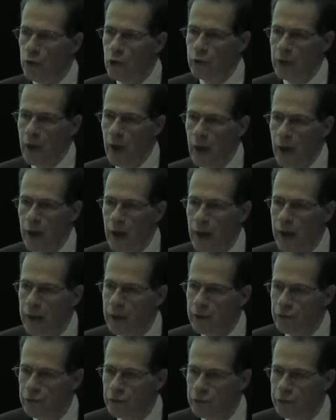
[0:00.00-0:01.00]
who
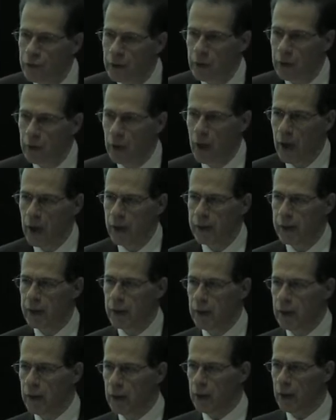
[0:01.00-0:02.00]
had a single
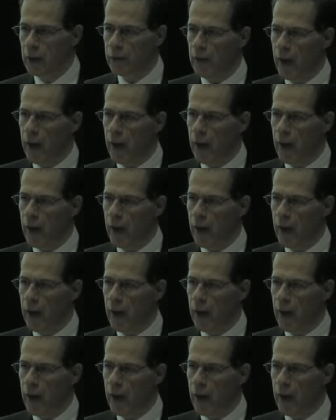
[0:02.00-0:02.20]
idea,